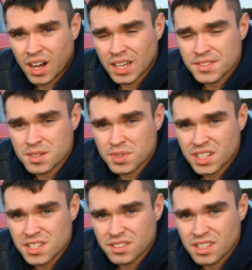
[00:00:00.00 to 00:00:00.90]
Uh, if someone
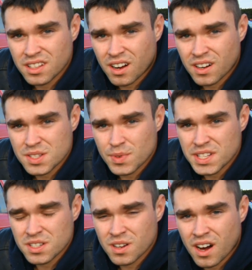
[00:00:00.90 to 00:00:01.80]
tells you that the car is way
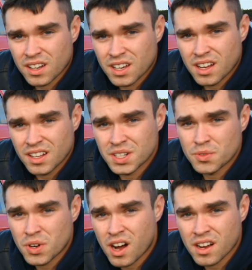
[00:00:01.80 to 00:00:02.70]
too gone, they're
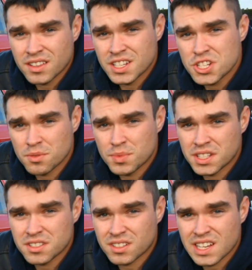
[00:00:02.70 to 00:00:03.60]
wrong. They shouldn't be
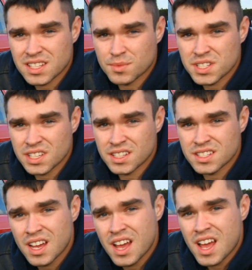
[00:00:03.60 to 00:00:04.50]
into classic
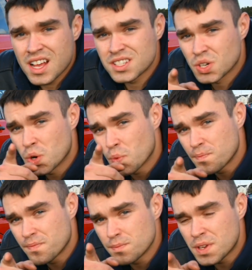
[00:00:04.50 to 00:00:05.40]
Mercedes. So
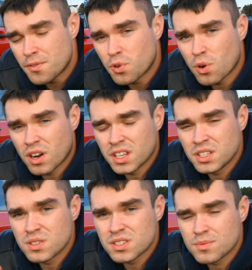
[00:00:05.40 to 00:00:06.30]
before
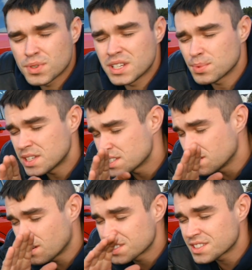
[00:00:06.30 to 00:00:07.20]
you, please
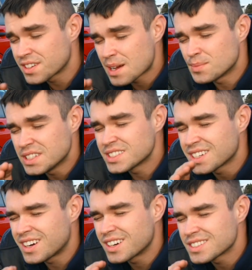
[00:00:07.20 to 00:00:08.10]
don't scrap these
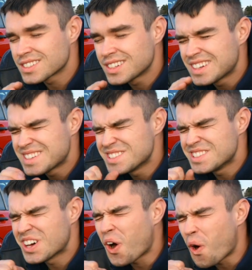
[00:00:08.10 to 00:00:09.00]
cars.
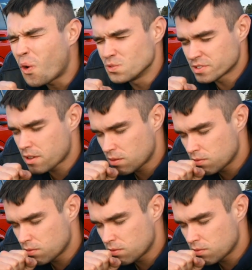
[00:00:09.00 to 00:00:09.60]
Don't.